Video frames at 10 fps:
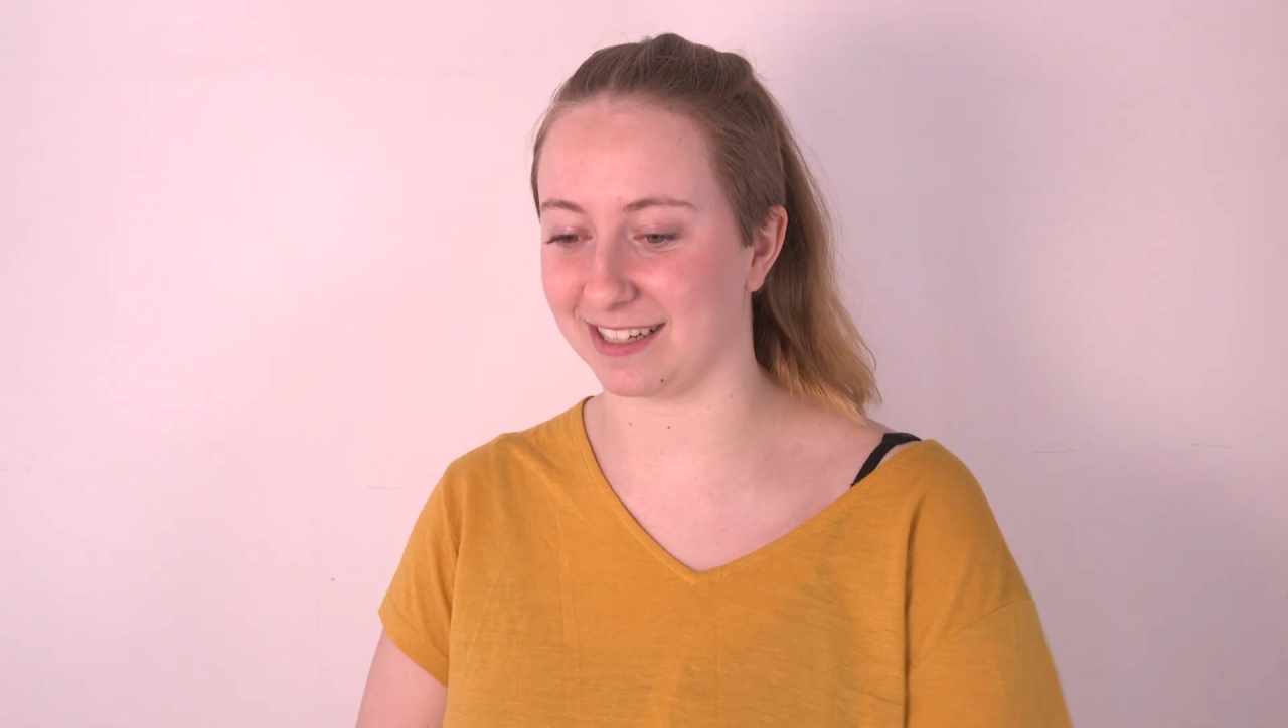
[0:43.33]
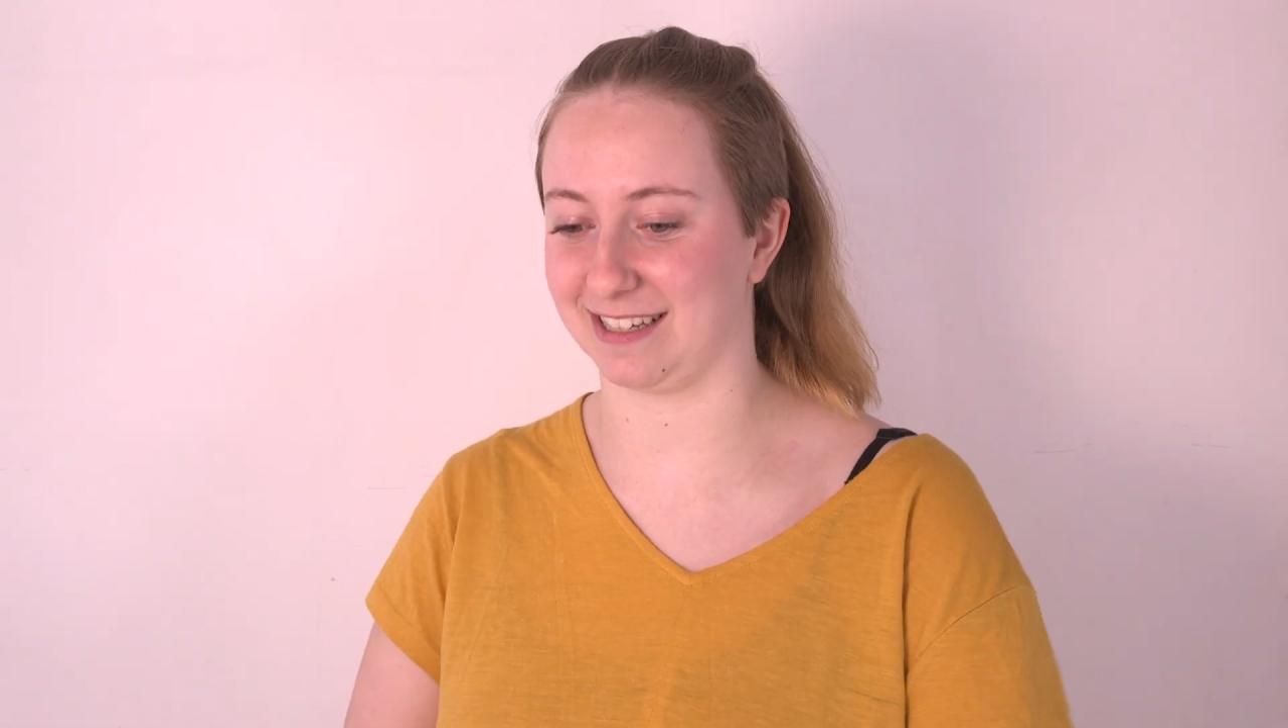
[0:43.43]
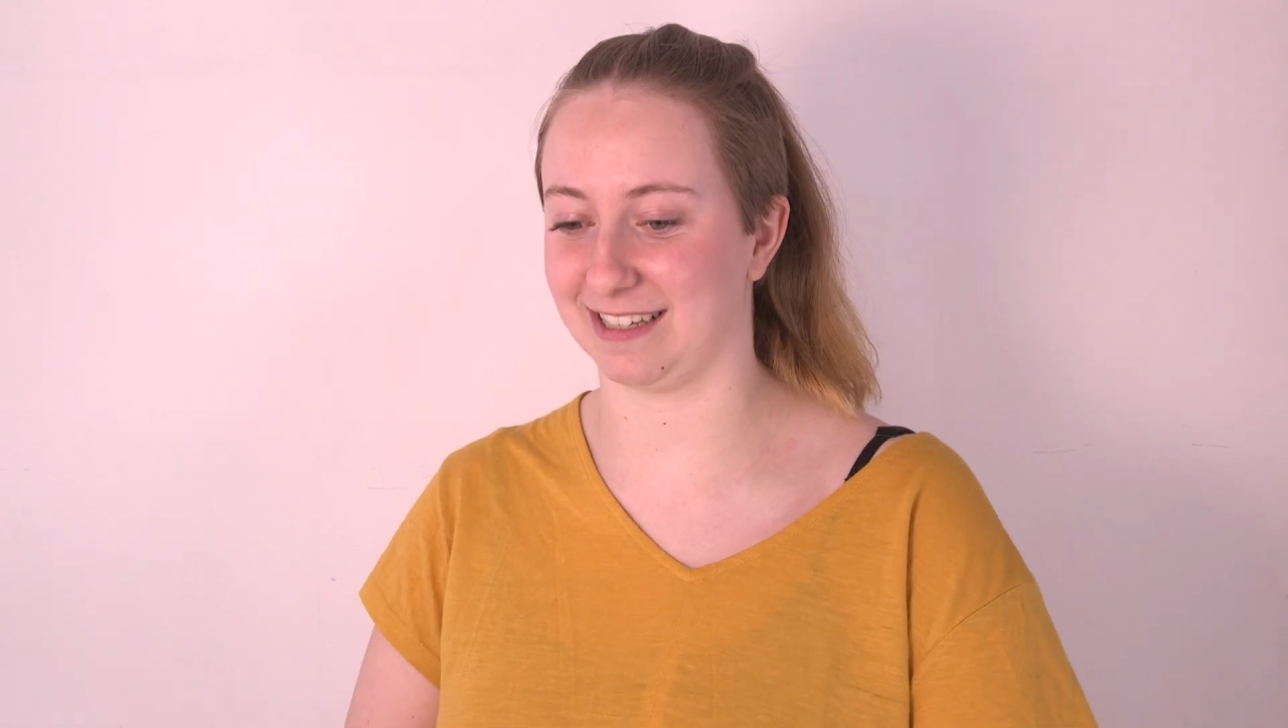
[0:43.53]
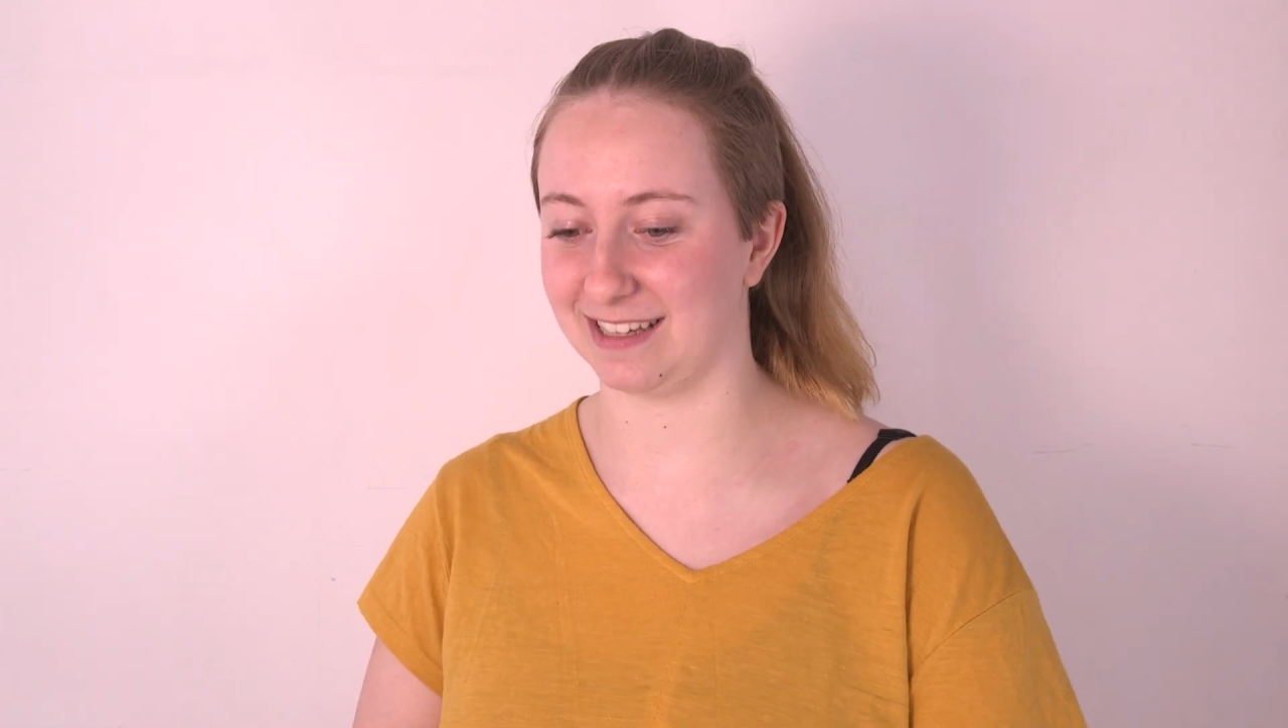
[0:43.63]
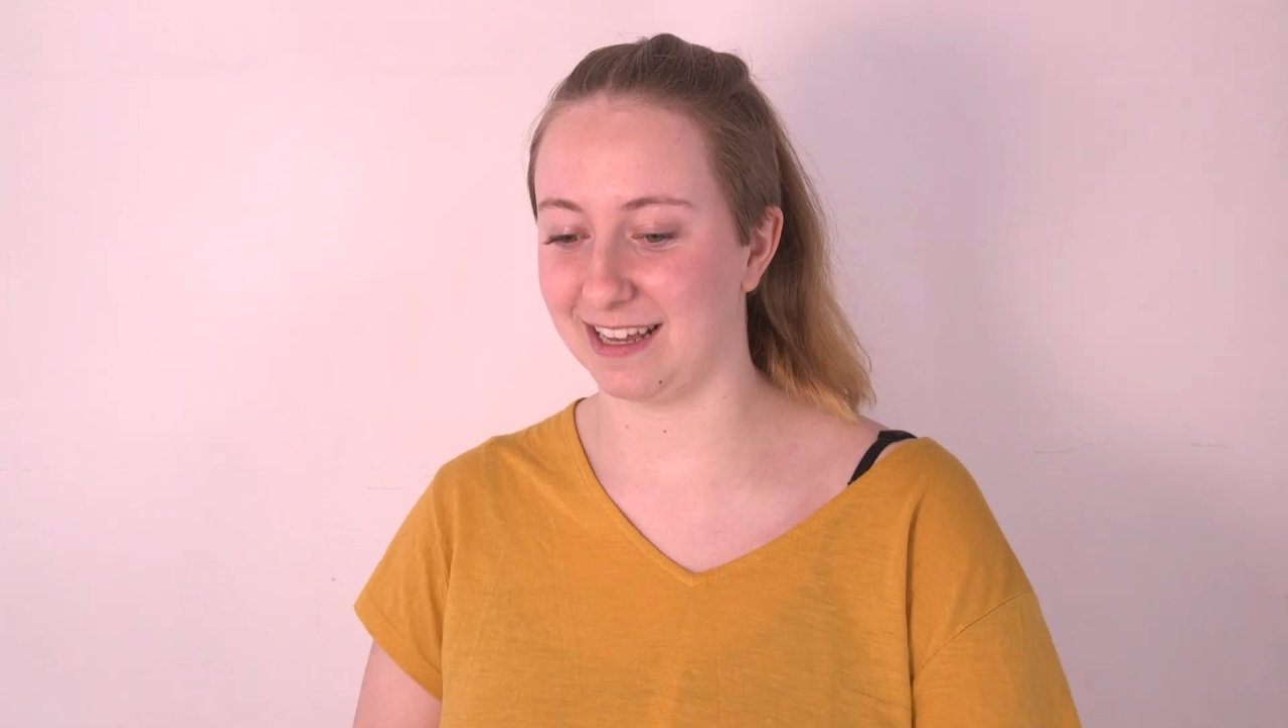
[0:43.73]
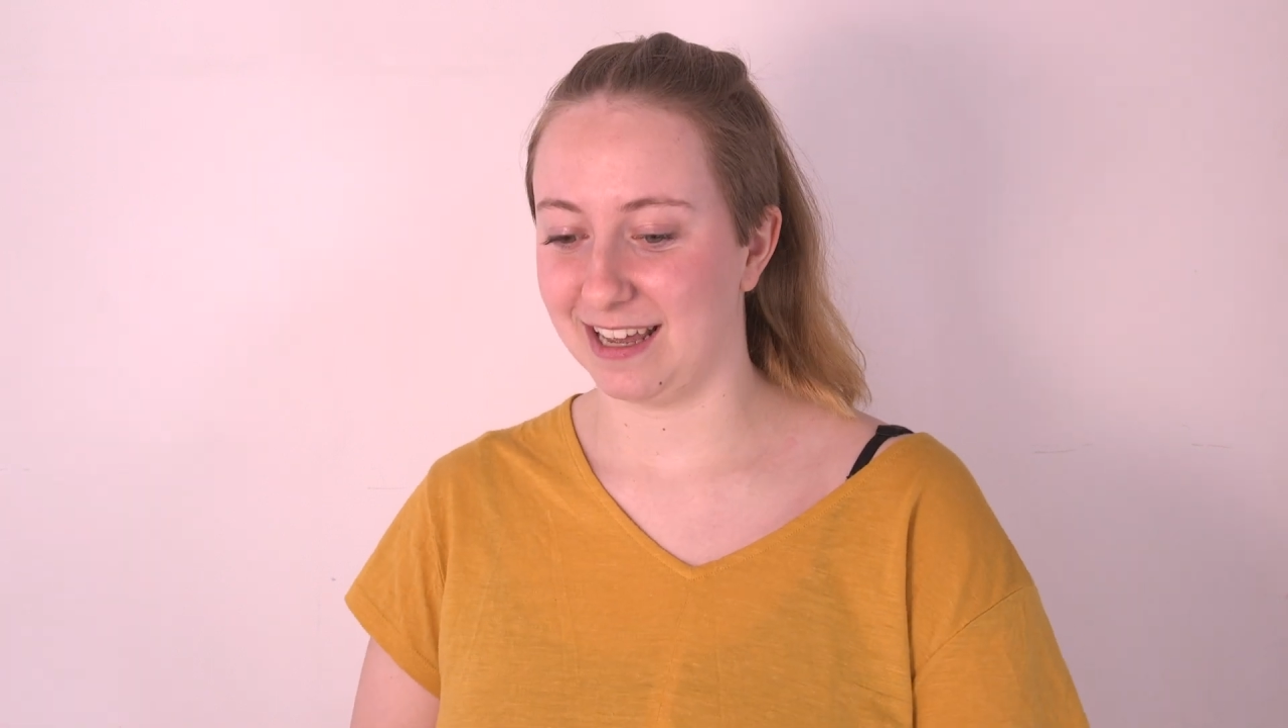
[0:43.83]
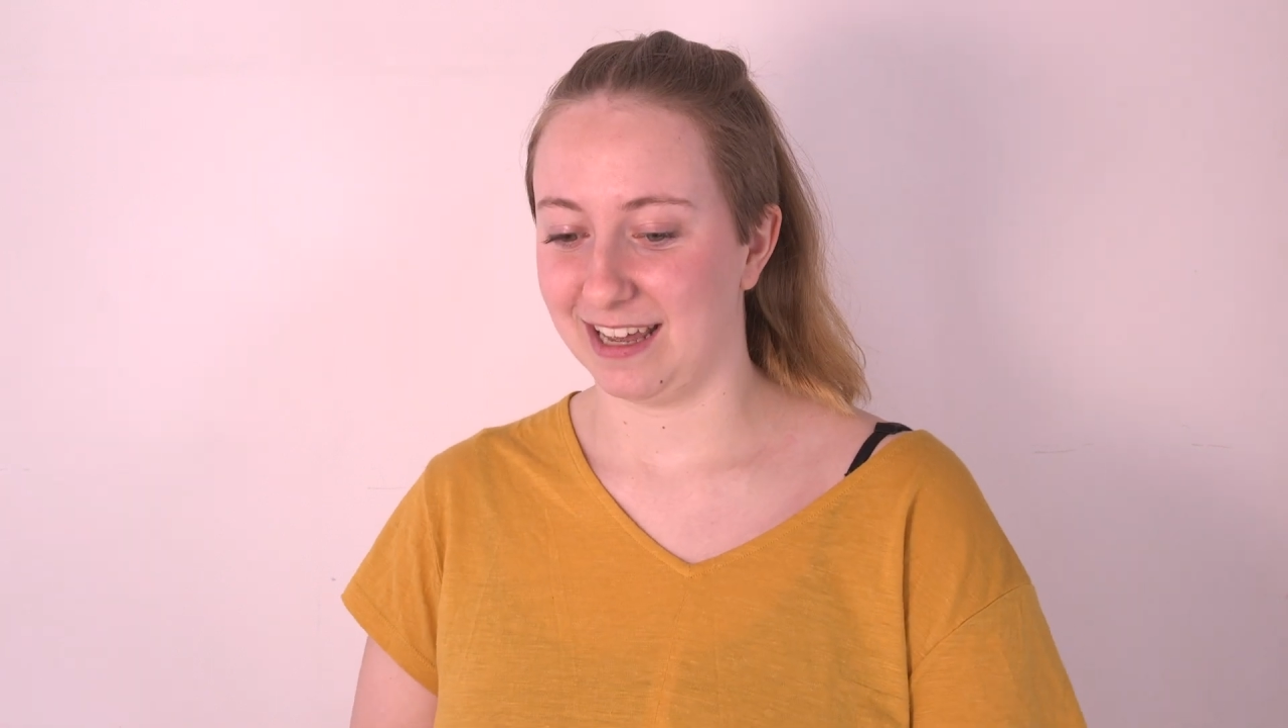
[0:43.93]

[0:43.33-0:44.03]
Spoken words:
because